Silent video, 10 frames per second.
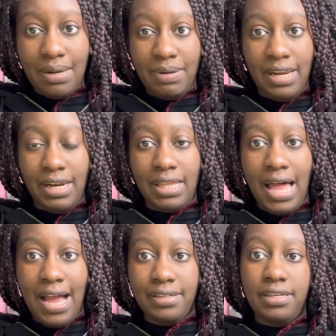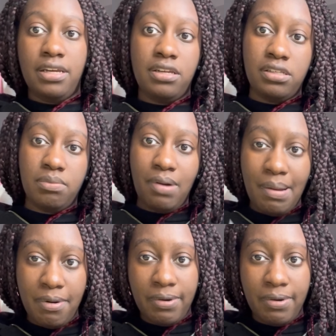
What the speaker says: that we need in class, it is the primary